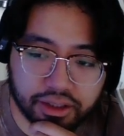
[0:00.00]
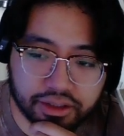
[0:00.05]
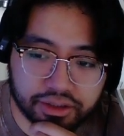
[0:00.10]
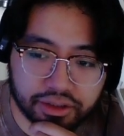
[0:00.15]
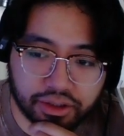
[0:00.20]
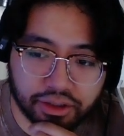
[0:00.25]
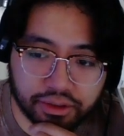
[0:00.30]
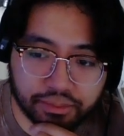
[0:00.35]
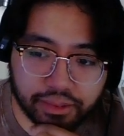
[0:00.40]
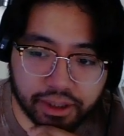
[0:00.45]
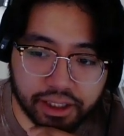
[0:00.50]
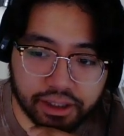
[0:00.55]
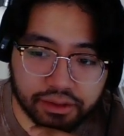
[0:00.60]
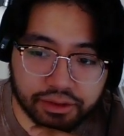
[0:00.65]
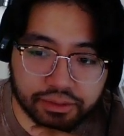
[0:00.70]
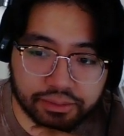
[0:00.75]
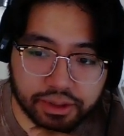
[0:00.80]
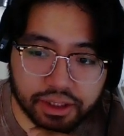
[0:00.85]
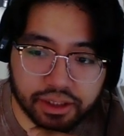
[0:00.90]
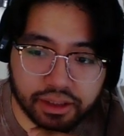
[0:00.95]
starter
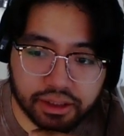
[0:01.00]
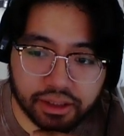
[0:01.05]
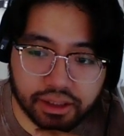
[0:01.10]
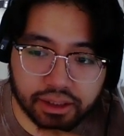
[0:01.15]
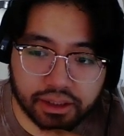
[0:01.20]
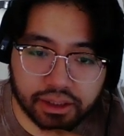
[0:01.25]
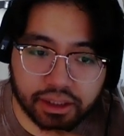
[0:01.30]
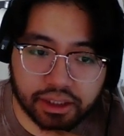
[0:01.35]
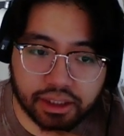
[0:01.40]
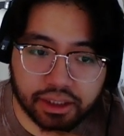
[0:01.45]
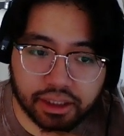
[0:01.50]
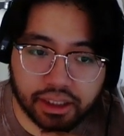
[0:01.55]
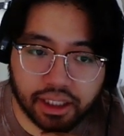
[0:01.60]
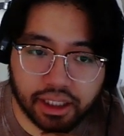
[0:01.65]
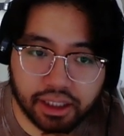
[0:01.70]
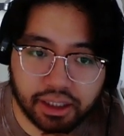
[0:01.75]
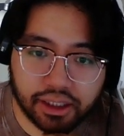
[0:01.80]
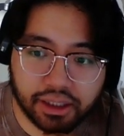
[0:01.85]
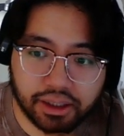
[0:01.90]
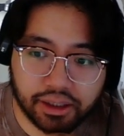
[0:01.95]
PAILDRAMON,
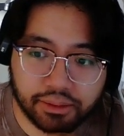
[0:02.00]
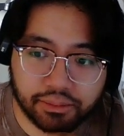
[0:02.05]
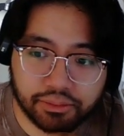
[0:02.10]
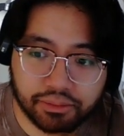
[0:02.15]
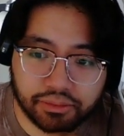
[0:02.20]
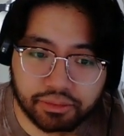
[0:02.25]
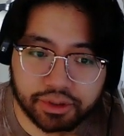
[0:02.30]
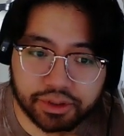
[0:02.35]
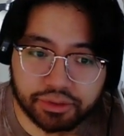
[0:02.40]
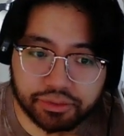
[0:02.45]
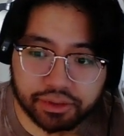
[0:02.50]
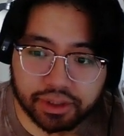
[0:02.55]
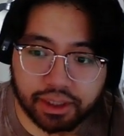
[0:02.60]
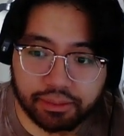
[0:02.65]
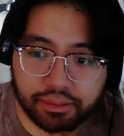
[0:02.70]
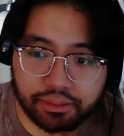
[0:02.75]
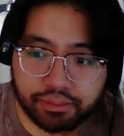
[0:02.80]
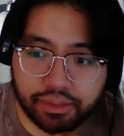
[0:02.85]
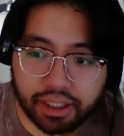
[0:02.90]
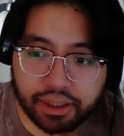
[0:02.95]
which would let
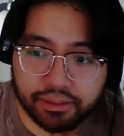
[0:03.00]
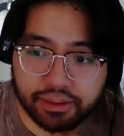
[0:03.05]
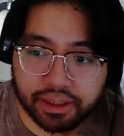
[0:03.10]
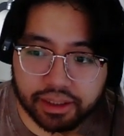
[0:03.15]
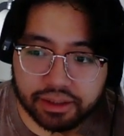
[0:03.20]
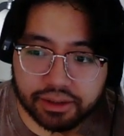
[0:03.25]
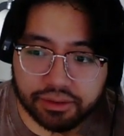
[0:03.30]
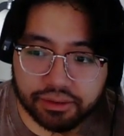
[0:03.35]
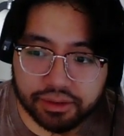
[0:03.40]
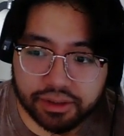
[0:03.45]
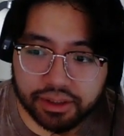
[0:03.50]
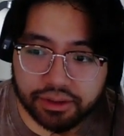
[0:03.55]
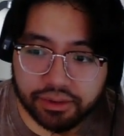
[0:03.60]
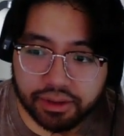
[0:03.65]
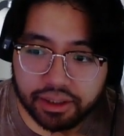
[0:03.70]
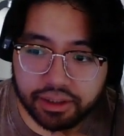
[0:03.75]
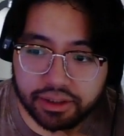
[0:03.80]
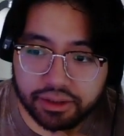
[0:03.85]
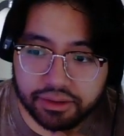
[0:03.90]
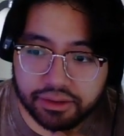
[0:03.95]
me bottom deck, so we'll see what
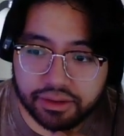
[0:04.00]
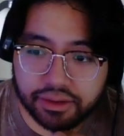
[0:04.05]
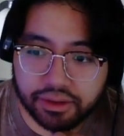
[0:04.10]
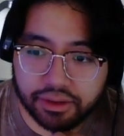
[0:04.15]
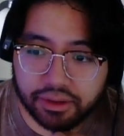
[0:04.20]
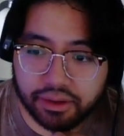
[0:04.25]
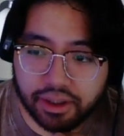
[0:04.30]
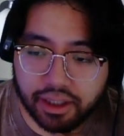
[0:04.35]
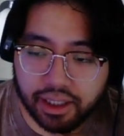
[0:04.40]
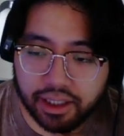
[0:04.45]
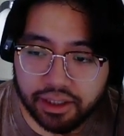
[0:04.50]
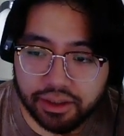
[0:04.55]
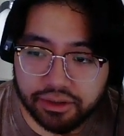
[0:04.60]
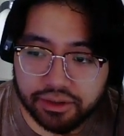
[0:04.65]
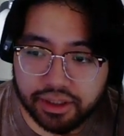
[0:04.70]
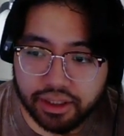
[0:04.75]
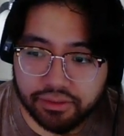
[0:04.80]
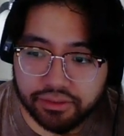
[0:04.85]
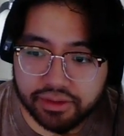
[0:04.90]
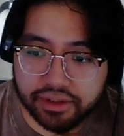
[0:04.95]
I do. So I use
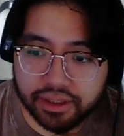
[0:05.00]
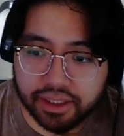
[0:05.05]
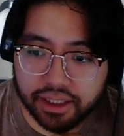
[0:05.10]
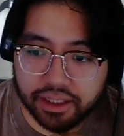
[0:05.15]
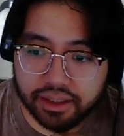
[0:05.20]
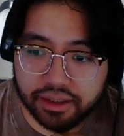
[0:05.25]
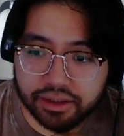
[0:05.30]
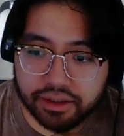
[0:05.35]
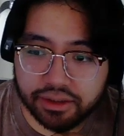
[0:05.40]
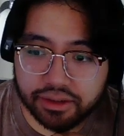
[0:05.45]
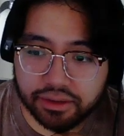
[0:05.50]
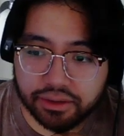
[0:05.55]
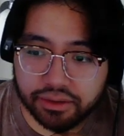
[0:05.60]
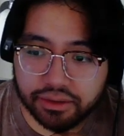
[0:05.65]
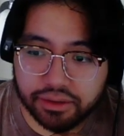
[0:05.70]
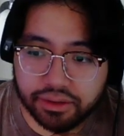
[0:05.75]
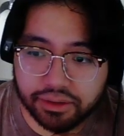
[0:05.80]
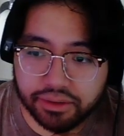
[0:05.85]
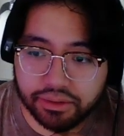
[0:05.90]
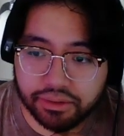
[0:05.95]
Davis Ken to
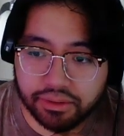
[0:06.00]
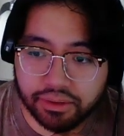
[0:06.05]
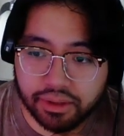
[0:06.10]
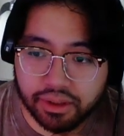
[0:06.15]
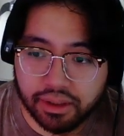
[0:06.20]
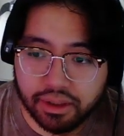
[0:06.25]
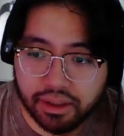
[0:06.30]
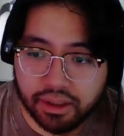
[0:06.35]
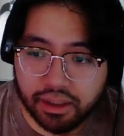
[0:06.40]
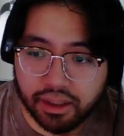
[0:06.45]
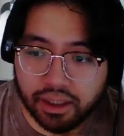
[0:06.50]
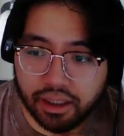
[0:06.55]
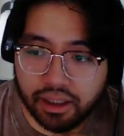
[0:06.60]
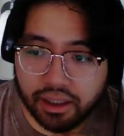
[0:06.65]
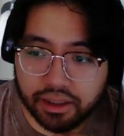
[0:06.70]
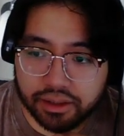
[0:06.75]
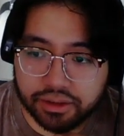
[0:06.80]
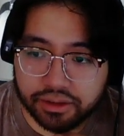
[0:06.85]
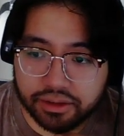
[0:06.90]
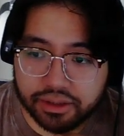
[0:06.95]
do
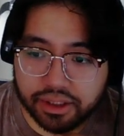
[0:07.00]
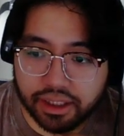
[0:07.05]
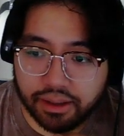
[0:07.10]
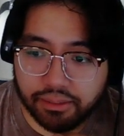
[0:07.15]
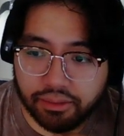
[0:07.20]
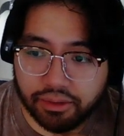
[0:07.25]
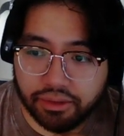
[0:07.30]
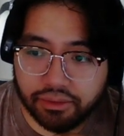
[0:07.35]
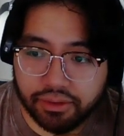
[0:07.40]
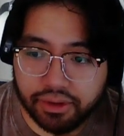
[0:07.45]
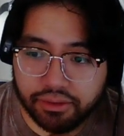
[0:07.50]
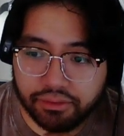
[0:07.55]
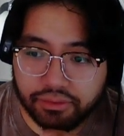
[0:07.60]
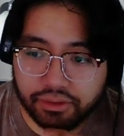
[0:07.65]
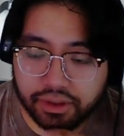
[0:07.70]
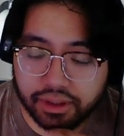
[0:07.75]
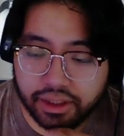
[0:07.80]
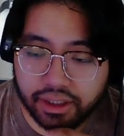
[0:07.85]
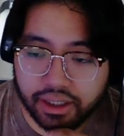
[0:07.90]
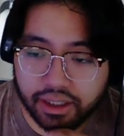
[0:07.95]
search top 3,
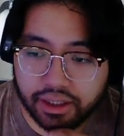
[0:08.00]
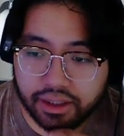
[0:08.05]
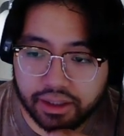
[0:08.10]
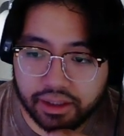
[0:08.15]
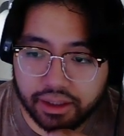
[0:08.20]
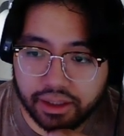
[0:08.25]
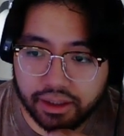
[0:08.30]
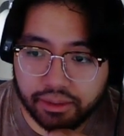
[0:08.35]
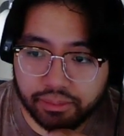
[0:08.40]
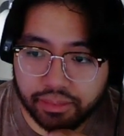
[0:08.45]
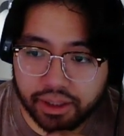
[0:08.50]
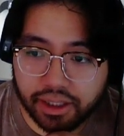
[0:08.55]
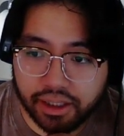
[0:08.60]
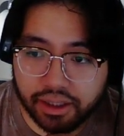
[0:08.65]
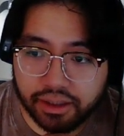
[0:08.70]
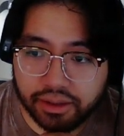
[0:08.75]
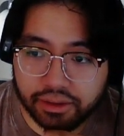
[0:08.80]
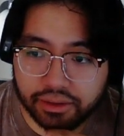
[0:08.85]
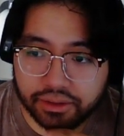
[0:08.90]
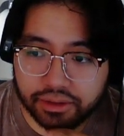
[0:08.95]
revealing the
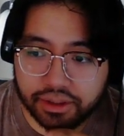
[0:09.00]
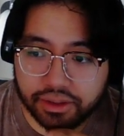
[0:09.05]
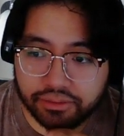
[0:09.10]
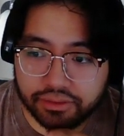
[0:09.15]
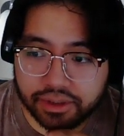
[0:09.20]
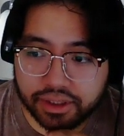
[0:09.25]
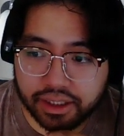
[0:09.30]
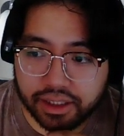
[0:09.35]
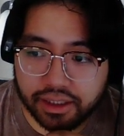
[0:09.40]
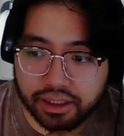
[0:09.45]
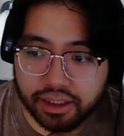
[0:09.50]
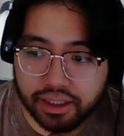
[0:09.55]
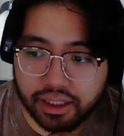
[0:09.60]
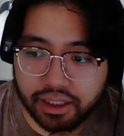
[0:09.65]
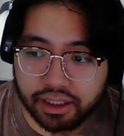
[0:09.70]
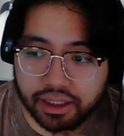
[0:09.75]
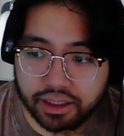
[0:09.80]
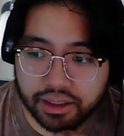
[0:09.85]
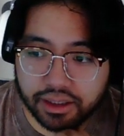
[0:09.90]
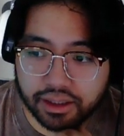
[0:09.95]
Pile, Davis Ken,
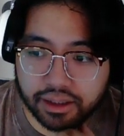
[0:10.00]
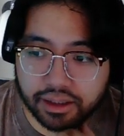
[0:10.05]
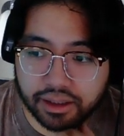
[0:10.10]
and